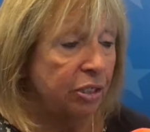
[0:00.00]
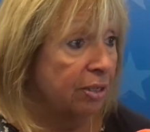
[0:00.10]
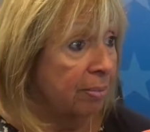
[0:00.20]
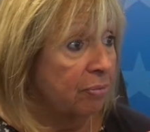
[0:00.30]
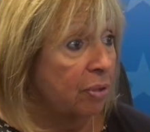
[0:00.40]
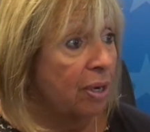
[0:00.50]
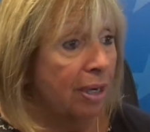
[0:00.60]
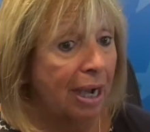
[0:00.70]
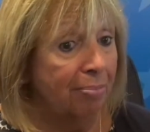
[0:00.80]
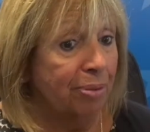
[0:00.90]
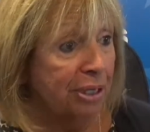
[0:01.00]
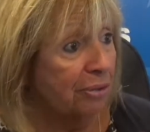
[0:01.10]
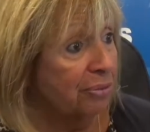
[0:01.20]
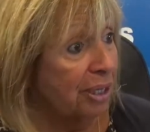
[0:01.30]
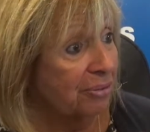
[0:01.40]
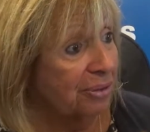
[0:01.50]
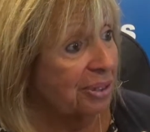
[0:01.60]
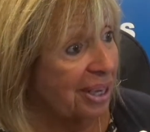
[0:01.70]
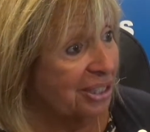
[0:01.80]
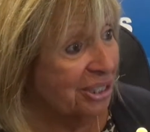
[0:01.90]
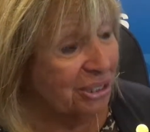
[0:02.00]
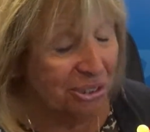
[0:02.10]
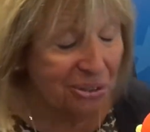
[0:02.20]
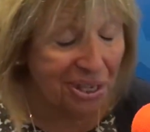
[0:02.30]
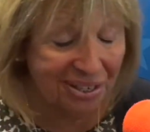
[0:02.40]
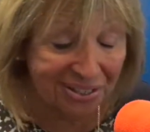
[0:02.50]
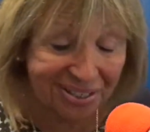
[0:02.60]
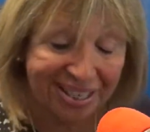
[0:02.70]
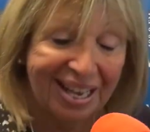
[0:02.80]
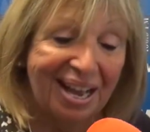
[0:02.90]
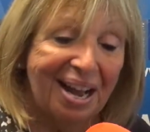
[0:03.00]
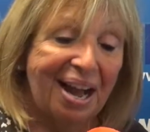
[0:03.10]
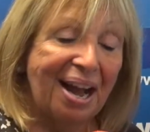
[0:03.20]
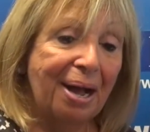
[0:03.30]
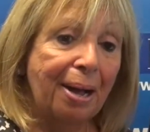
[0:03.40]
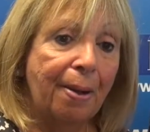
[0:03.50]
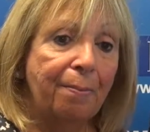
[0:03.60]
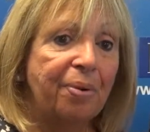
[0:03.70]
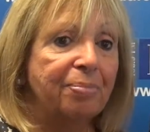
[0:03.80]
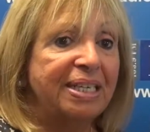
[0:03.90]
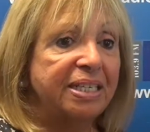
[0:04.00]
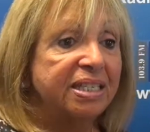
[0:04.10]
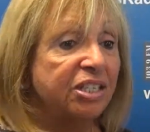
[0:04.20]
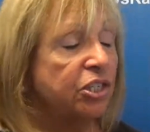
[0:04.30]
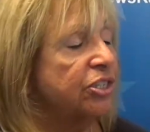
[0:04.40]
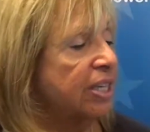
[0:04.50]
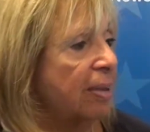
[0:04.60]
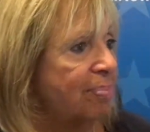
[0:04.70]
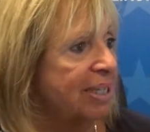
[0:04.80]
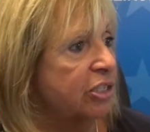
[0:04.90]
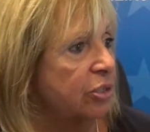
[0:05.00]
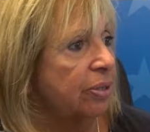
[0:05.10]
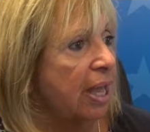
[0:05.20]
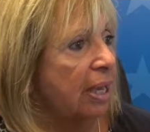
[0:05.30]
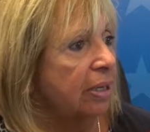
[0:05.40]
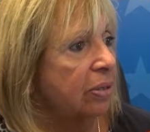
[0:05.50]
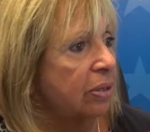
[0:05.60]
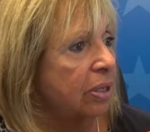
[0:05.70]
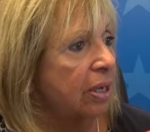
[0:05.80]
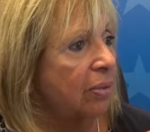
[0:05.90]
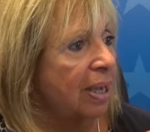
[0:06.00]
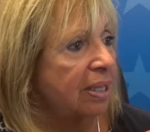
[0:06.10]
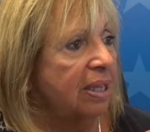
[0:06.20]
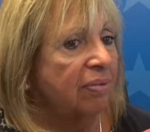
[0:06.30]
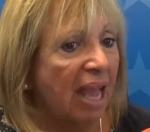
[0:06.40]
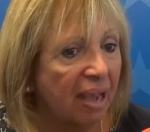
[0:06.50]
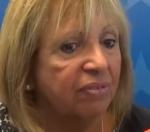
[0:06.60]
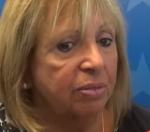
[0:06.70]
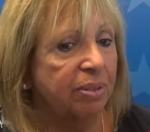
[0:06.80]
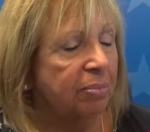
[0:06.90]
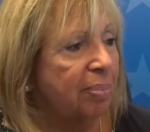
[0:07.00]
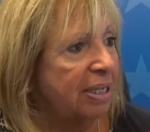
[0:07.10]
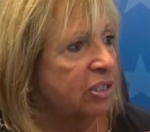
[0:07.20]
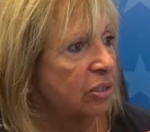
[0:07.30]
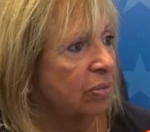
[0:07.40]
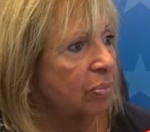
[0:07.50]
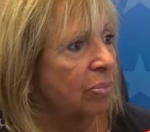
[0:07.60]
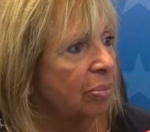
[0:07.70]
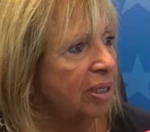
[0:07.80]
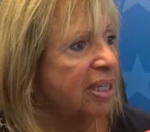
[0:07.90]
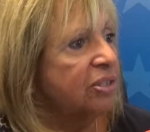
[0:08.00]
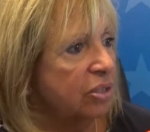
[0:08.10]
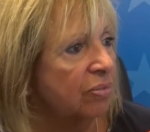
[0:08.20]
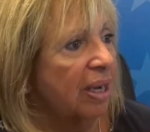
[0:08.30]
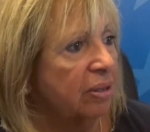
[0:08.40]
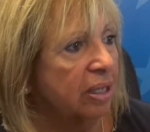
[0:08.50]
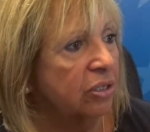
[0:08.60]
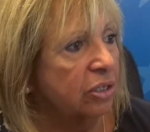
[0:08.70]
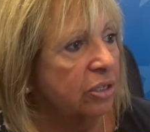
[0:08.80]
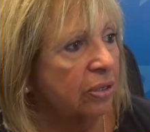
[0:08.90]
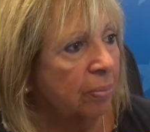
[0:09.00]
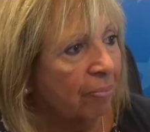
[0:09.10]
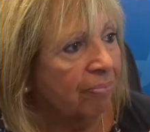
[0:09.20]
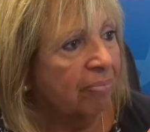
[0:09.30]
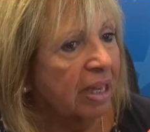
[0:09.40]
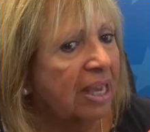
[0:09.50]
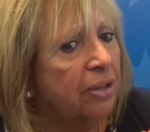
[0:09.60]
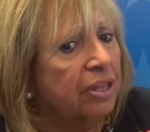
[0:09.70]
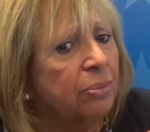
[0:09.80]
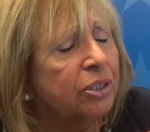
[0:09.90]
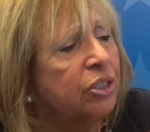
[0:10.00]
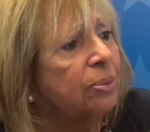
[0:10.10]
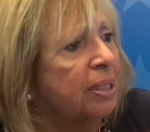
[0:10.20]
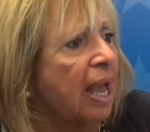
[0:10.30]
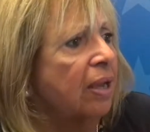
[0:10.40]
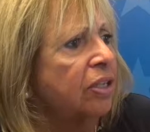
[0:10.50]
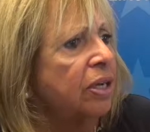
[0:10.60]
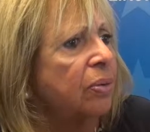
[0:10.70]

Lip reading: don't get me wrong, I plan on running for election in 2 years, but my decisions are not based on that, and they have to be based on what is the right thing to do. And I think we're doing that.